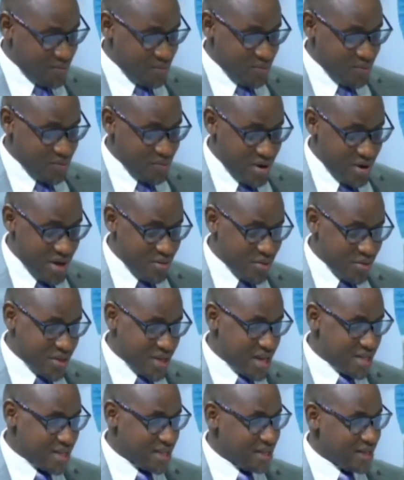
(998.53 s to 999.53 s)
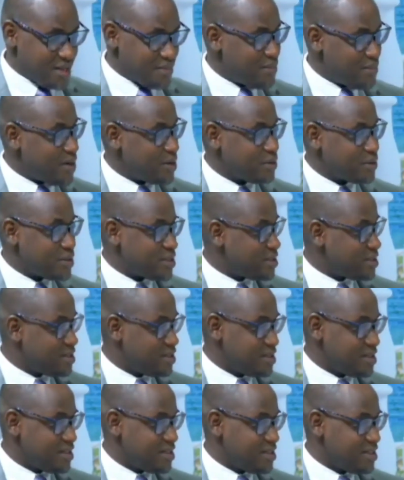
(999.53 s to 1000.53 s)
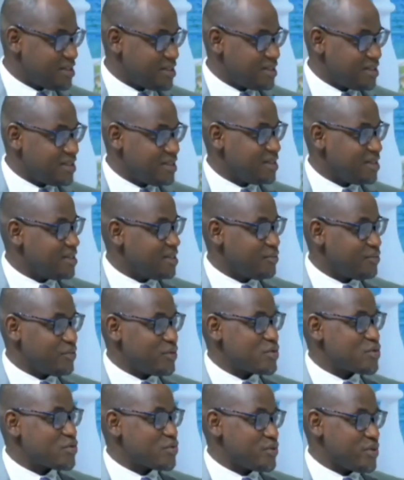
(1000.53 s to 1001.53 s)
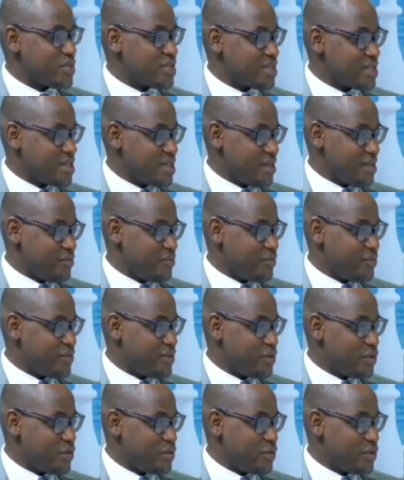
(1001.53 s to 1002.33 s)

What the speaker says: July was asking about the photo itself.